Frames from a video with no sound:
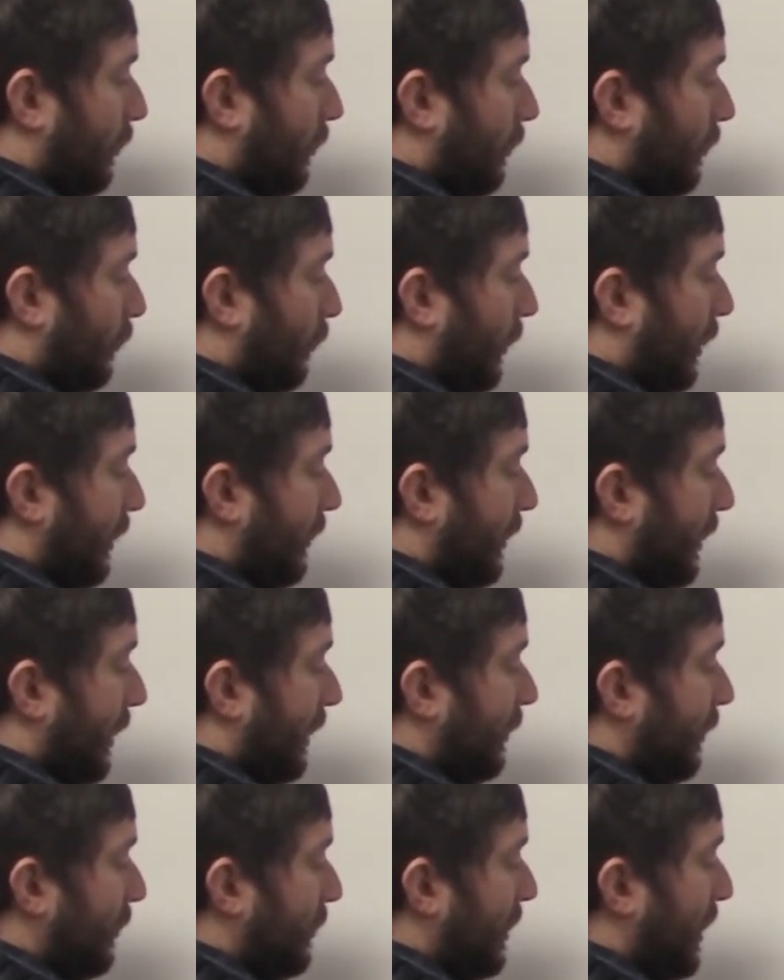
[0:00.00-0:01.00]
with
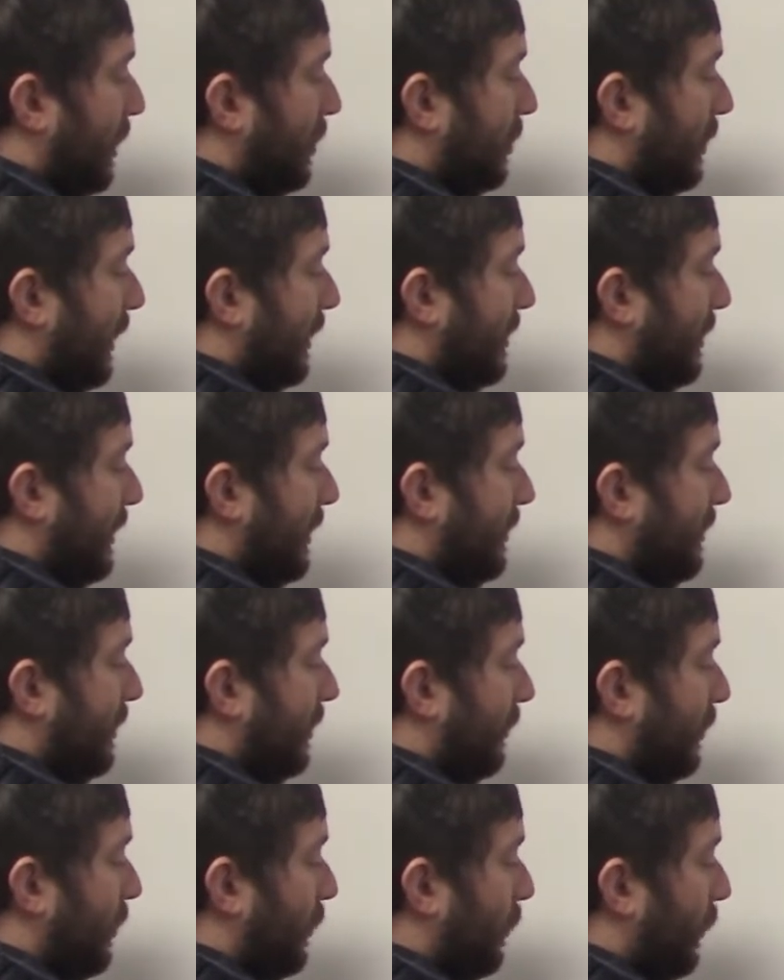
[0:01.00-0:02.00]
a notation that's
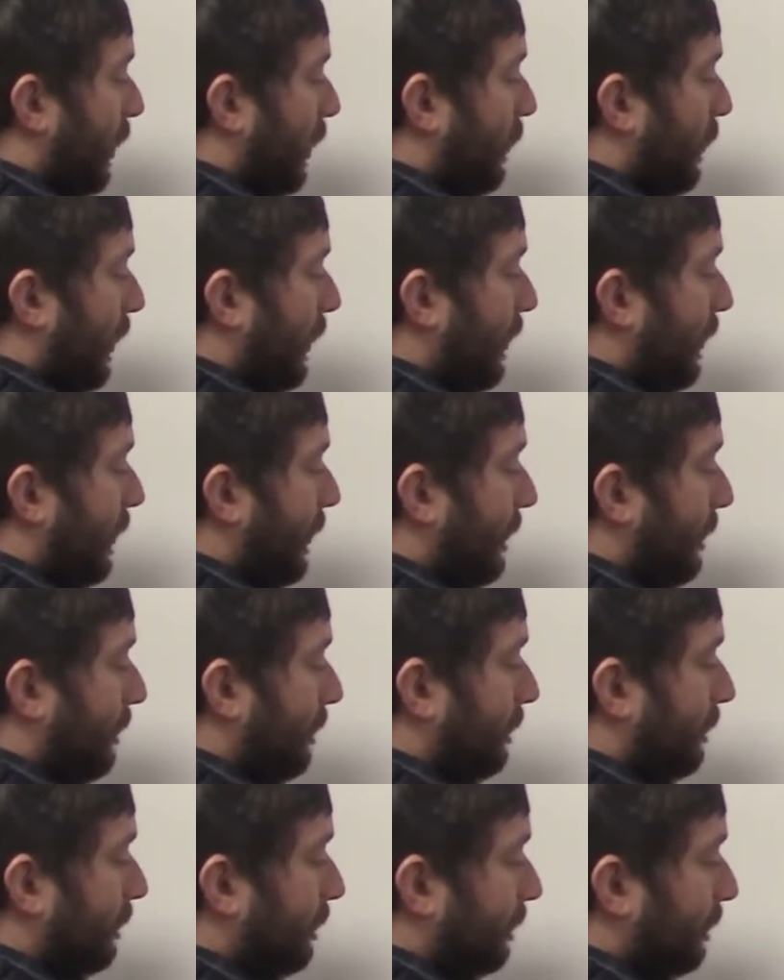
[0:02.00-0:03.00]
easier to work with.
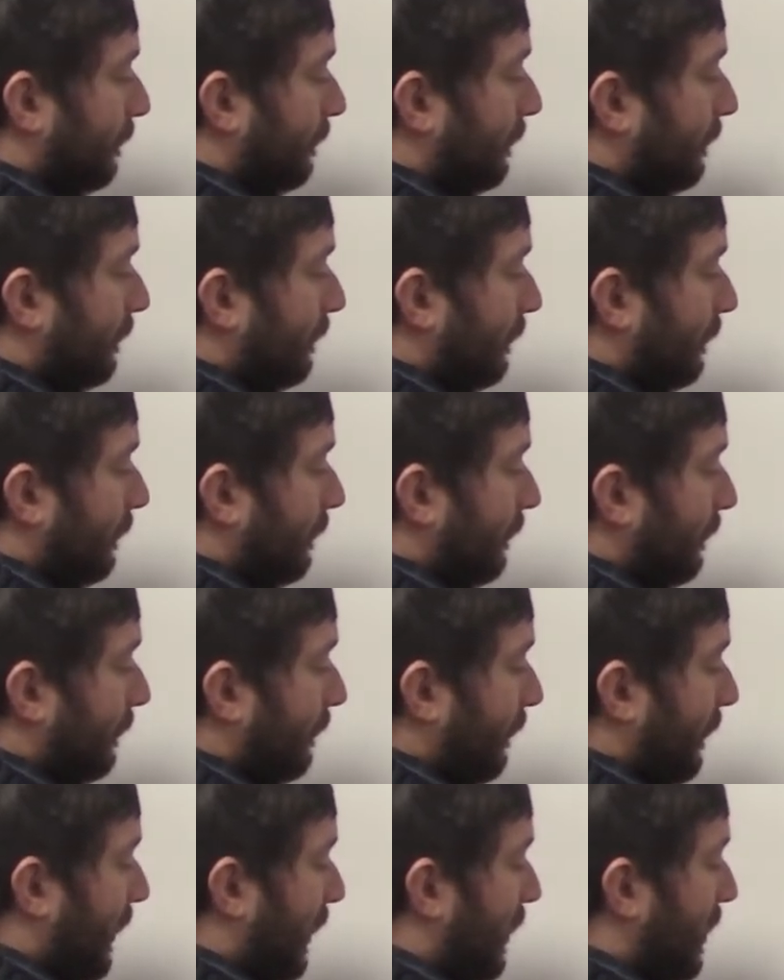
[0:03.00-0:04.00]

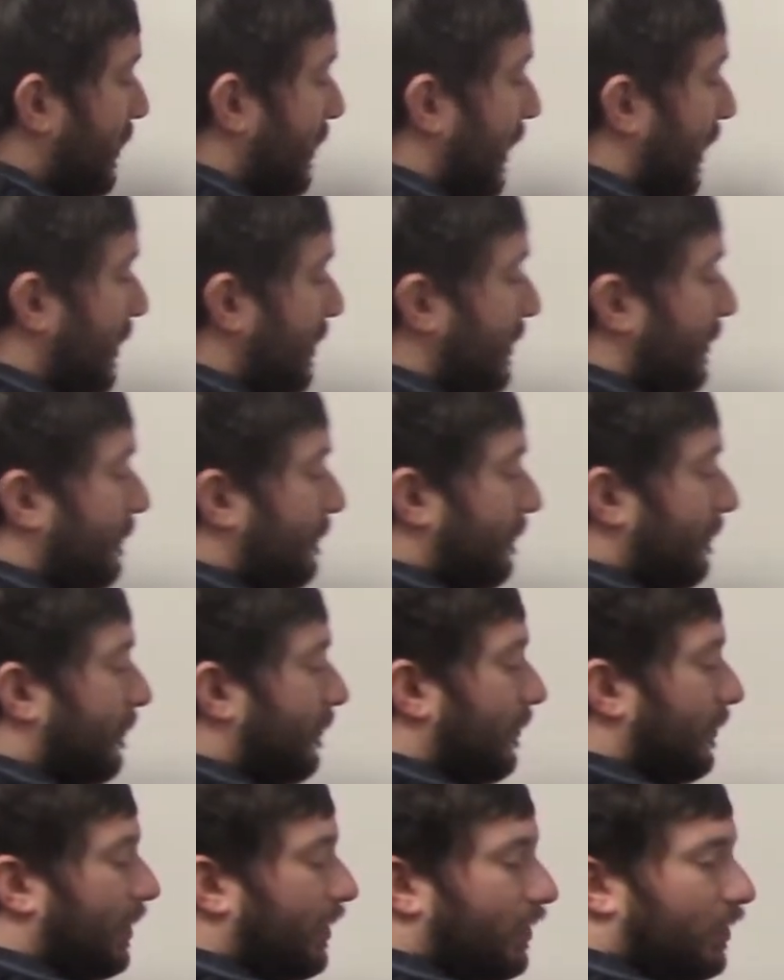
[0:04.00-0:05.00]
In this case,
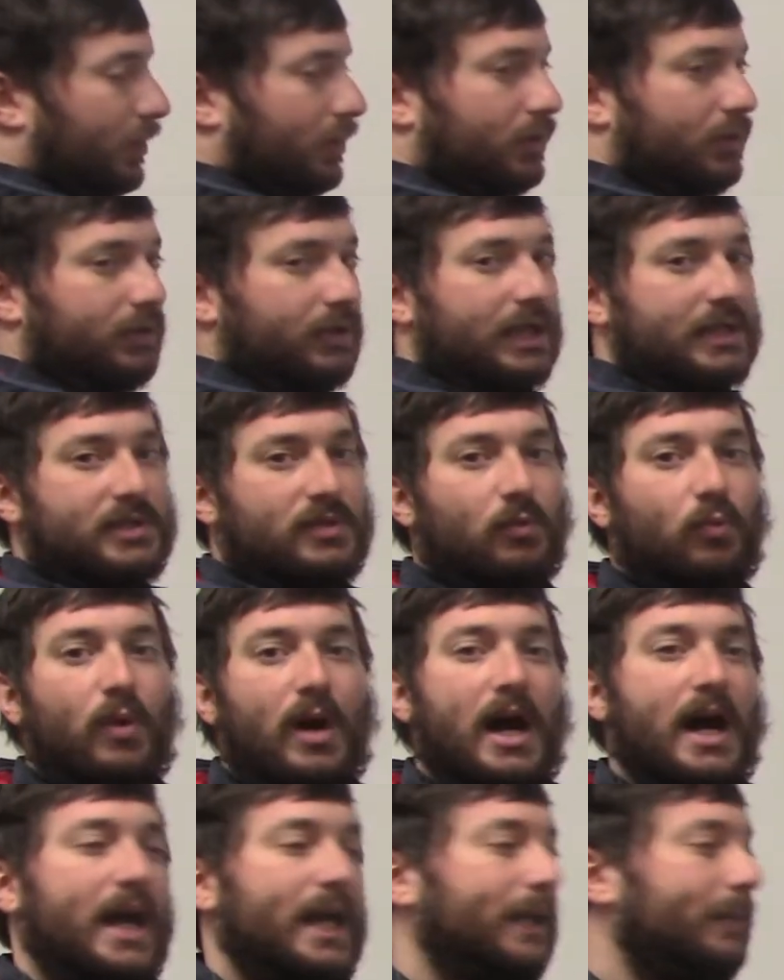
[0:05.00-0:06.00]
that's a
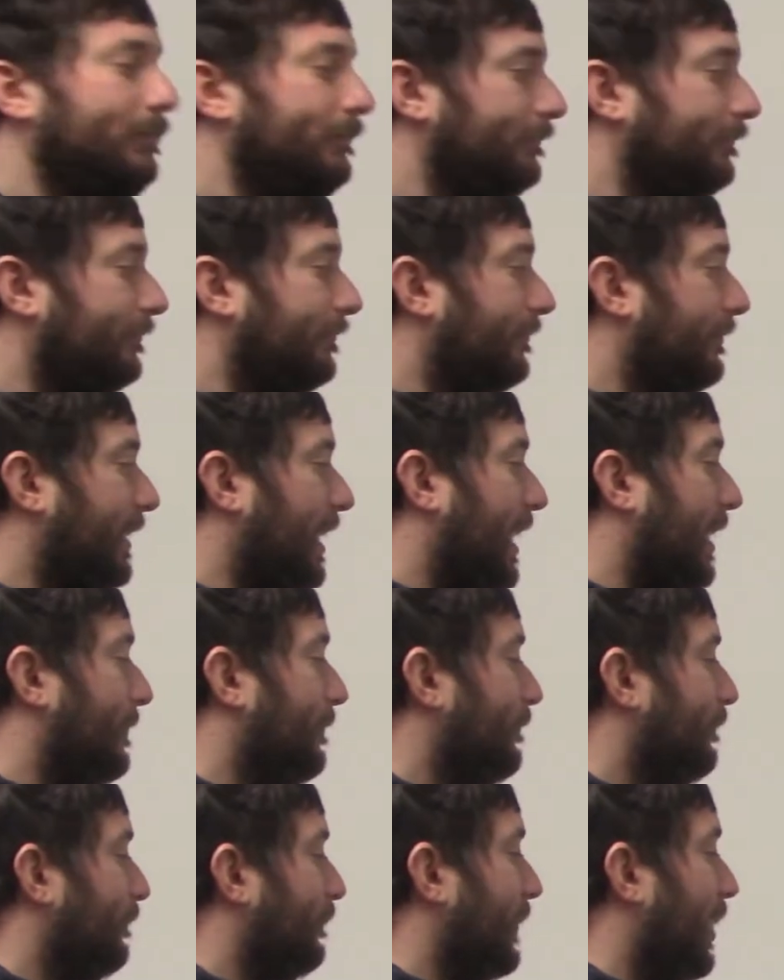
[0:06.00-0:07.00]
y. Okay.
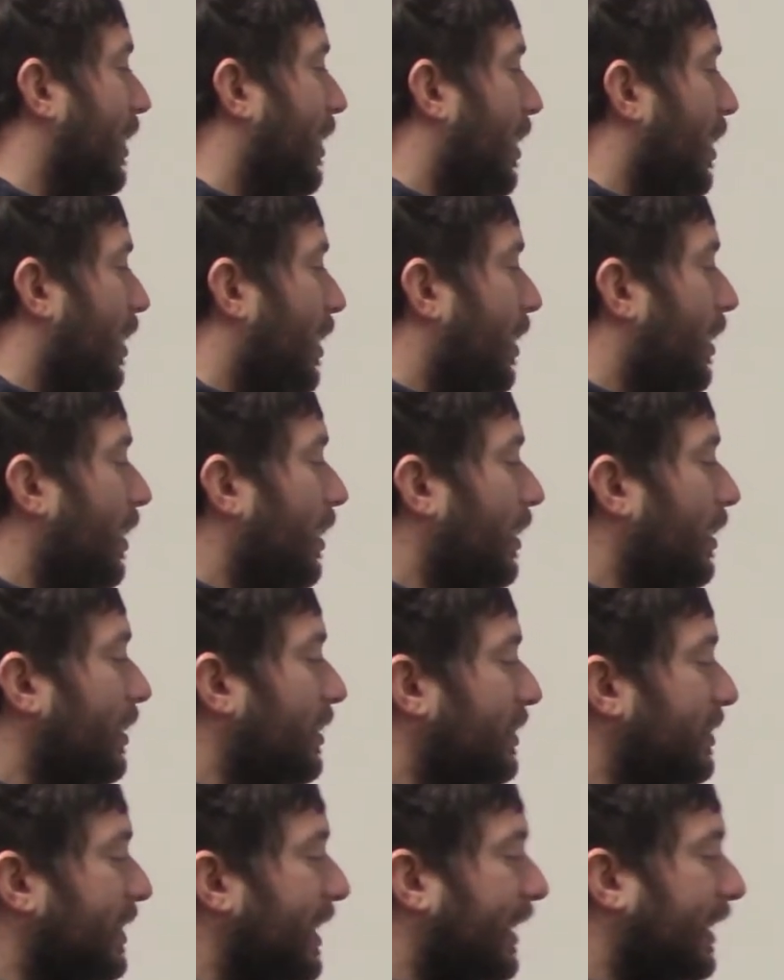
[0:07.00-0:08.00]

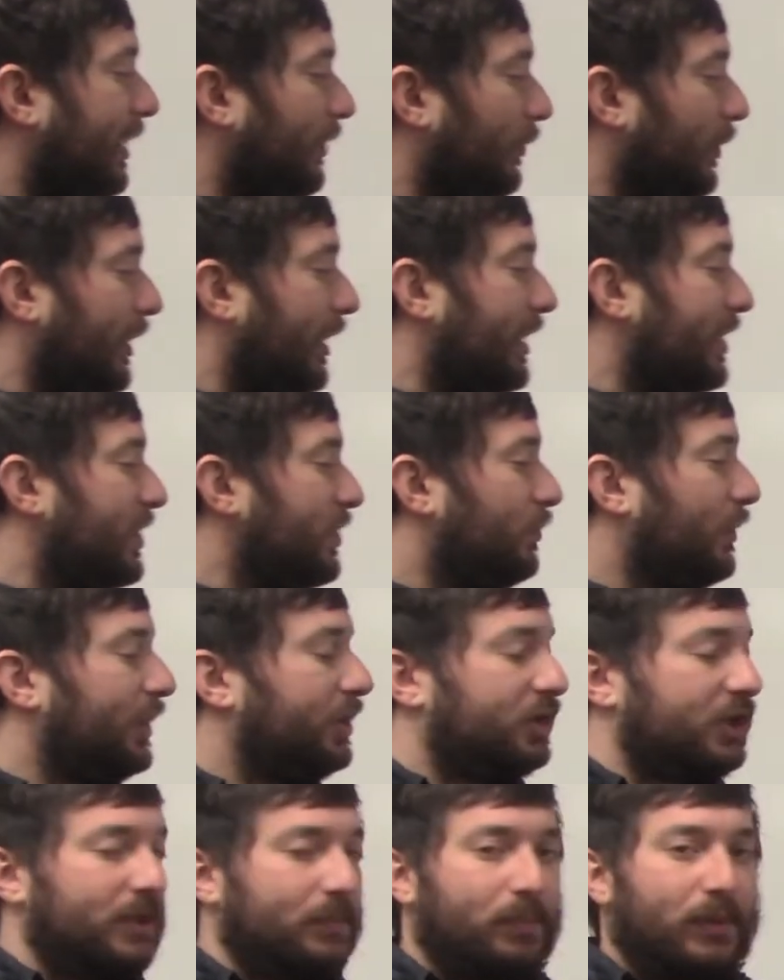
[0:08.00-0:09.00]
Second, we're going to
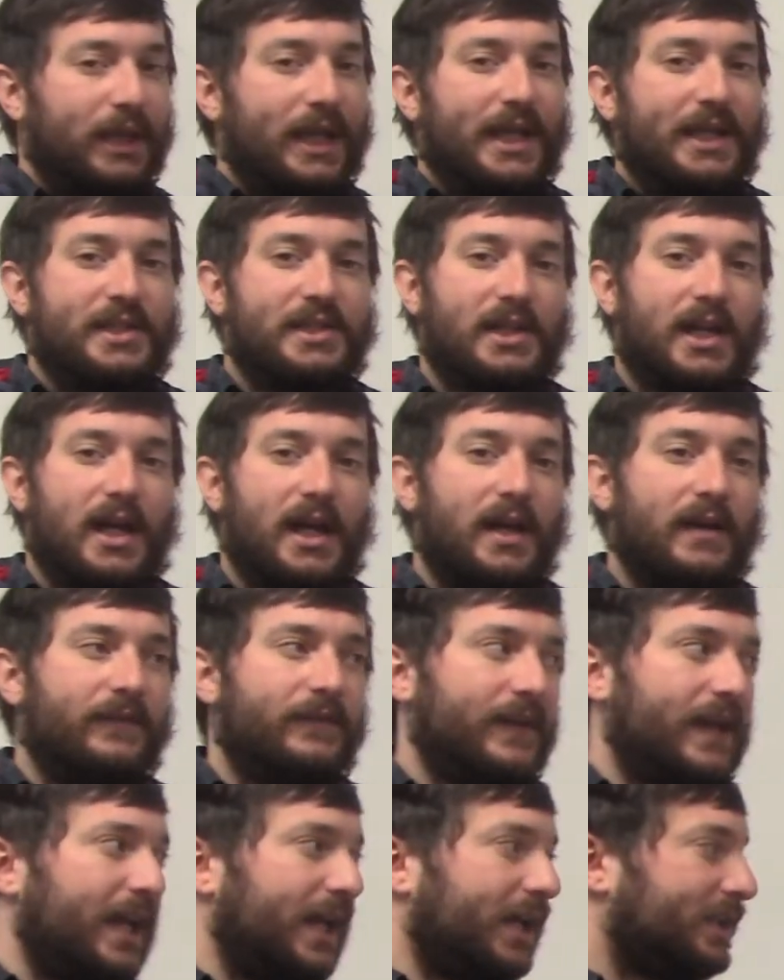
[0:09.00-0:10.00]
switch the place
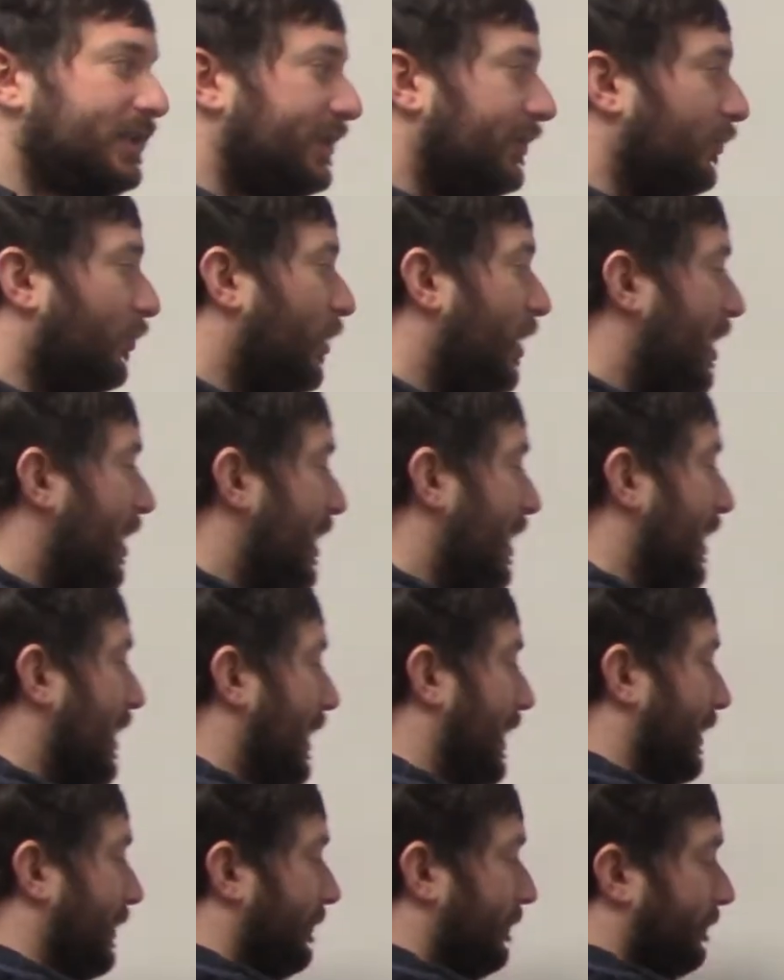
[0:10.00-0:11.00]
of x and
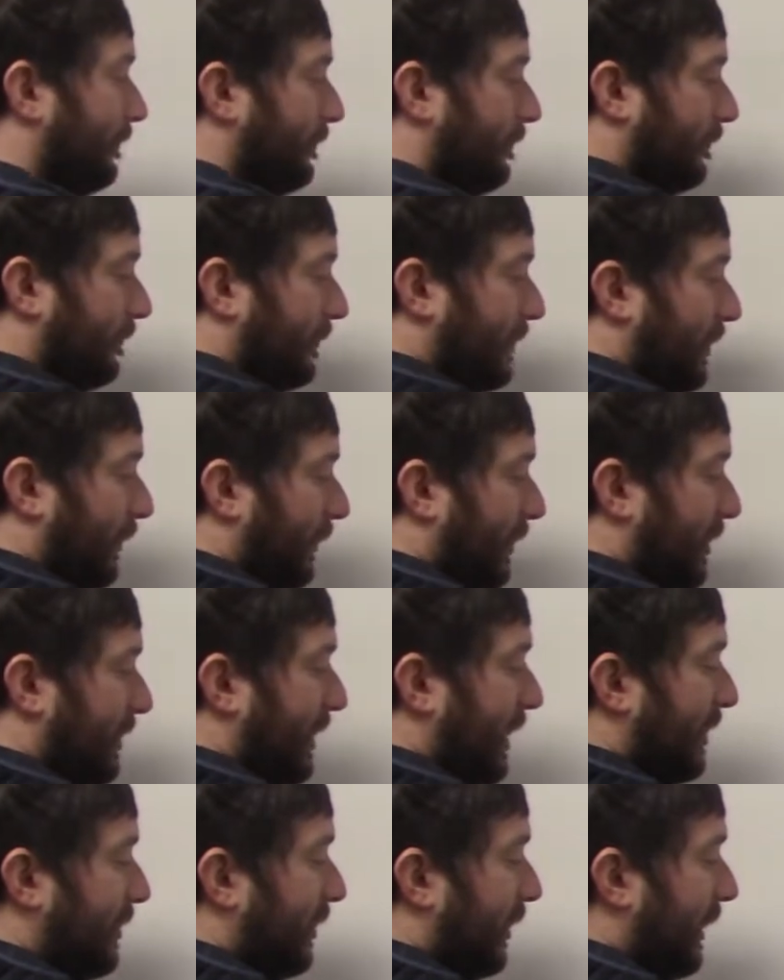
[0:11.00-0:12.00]
y. So in this
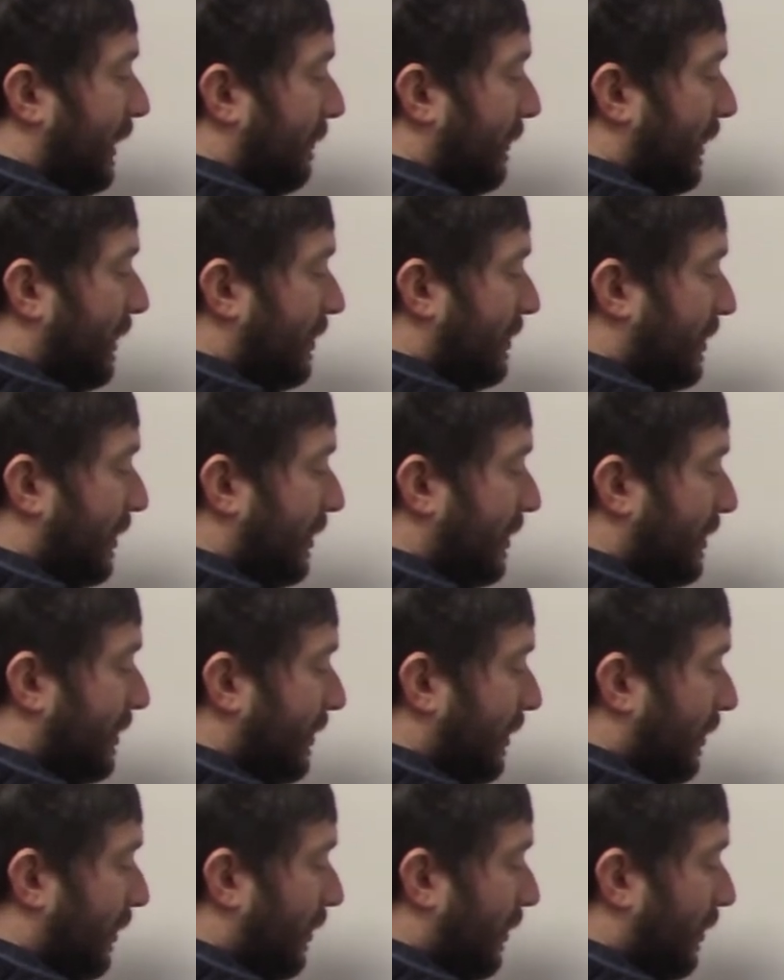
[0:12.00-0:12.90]
case, all that means is